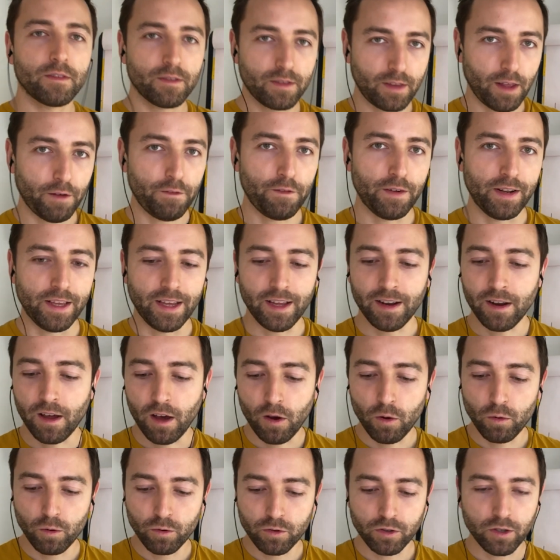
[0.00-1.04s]
Definitely. And
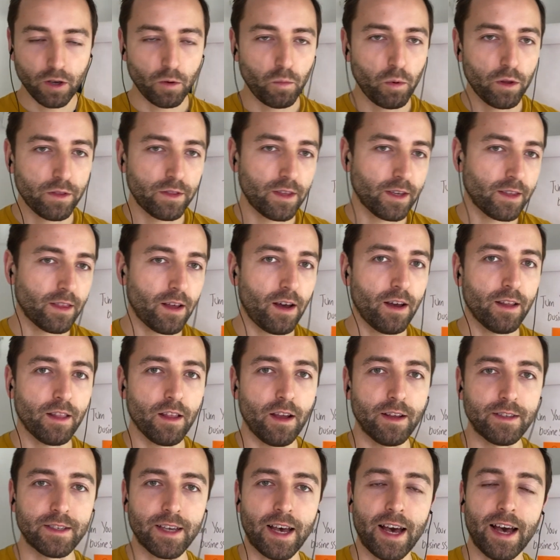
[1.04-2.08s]
also, one thing that I'd
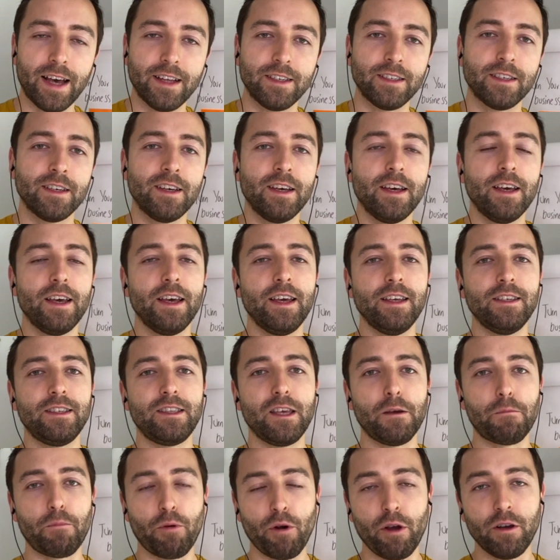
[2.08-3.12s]
like to add is
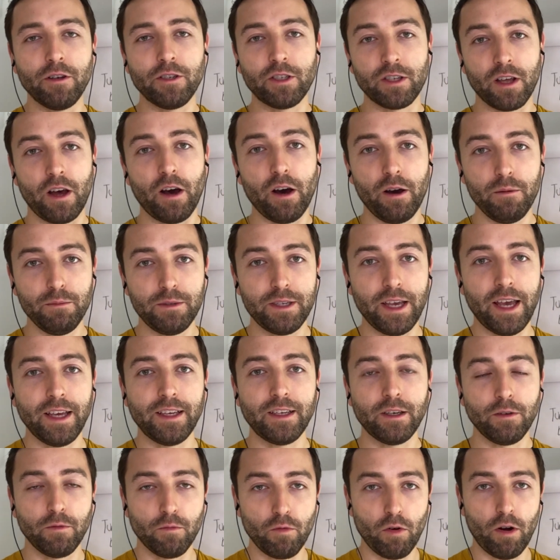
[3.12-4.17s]
the approach that I'm
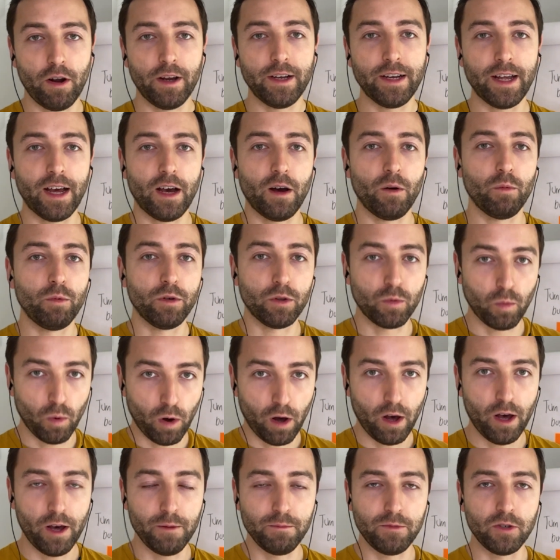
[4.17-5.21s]
taking right now with
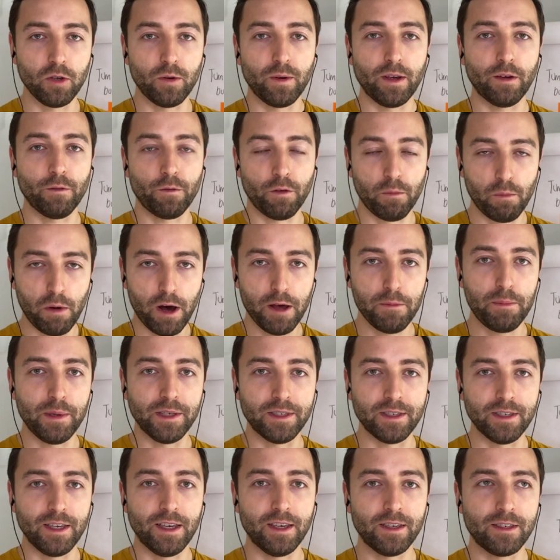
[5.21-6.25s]
what I'm doing for my
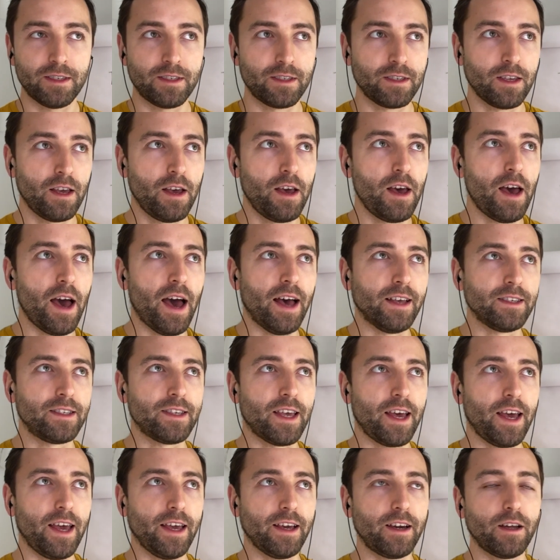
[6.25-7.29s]
business as
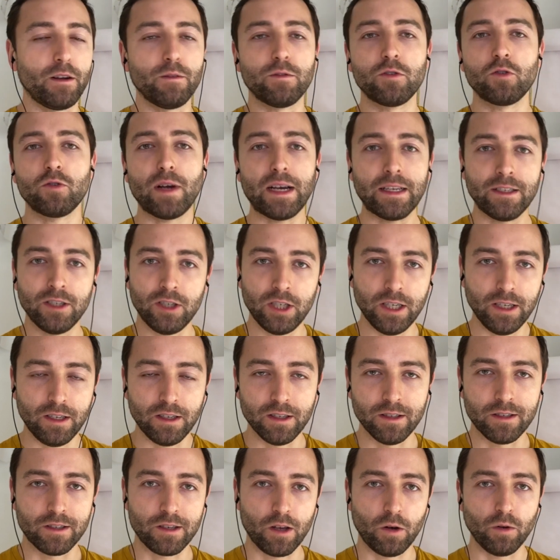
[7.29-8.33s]
a kind of strategy
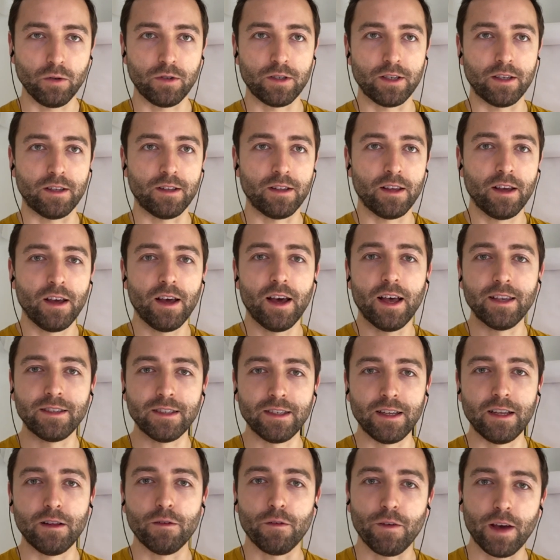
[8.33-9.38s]
consultant, as
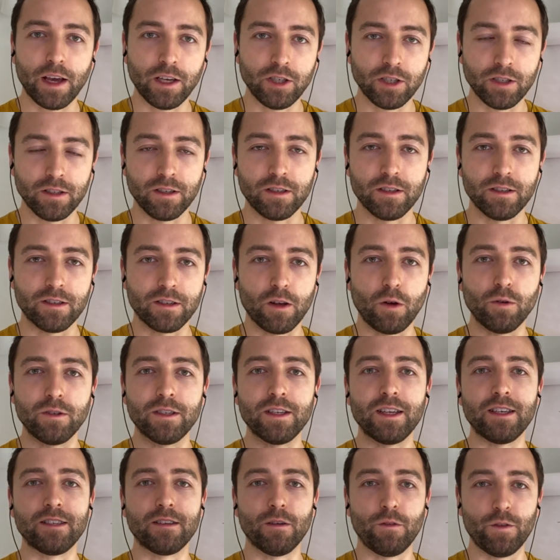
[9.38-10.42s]
an innovation
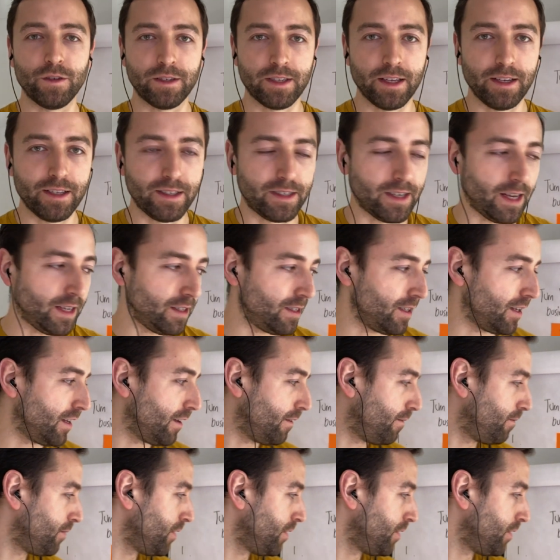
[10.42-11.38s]
consultant, as a facilitator.